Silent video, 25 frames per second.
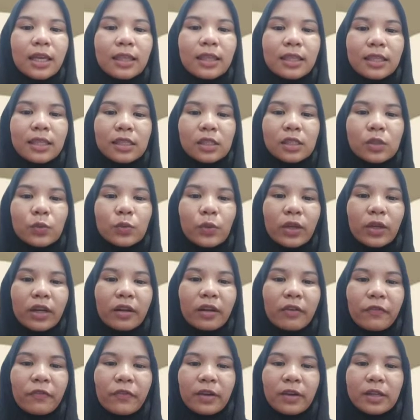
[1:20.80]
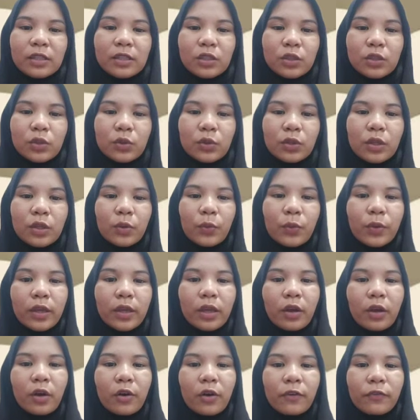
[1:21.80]
This way refers to the way
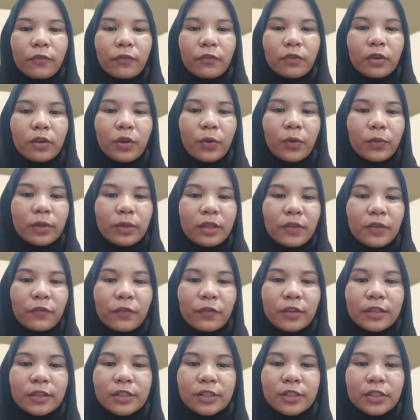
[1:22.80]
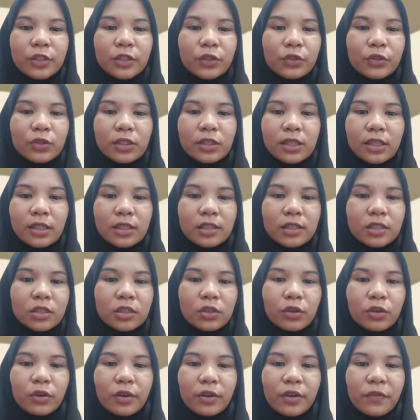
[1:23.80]
of knowing definition using
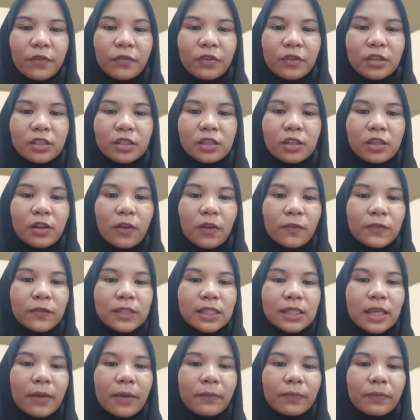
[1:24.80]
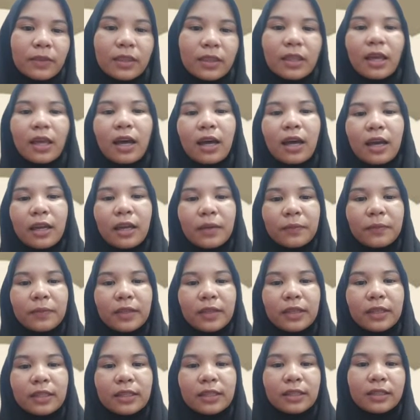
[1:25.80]
stored definition of some time
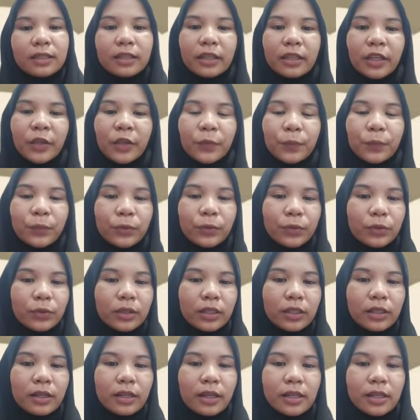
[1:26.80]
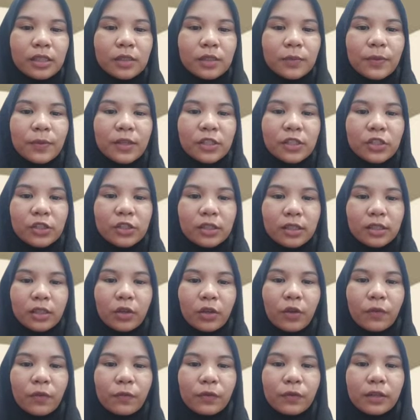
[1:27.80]
in a computer, especially
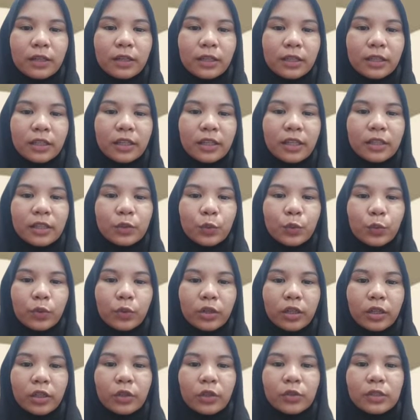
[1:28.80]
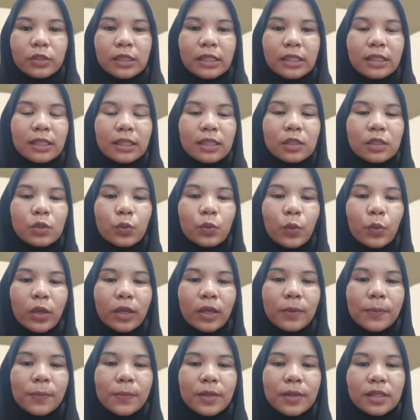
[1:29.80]
over a network. Using this way
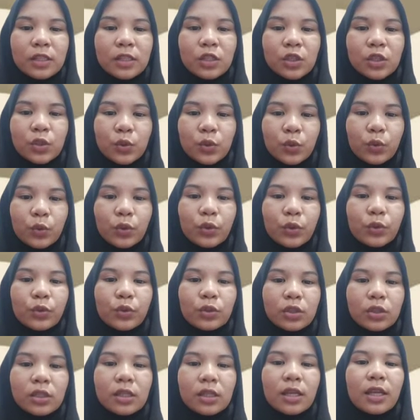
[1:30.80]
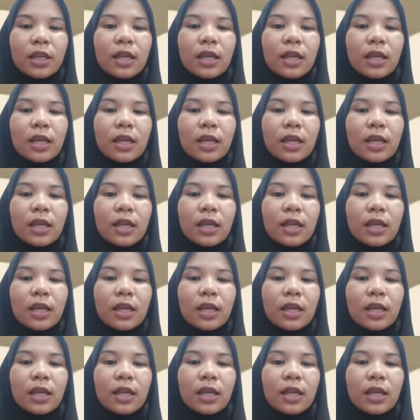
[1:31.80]
means to use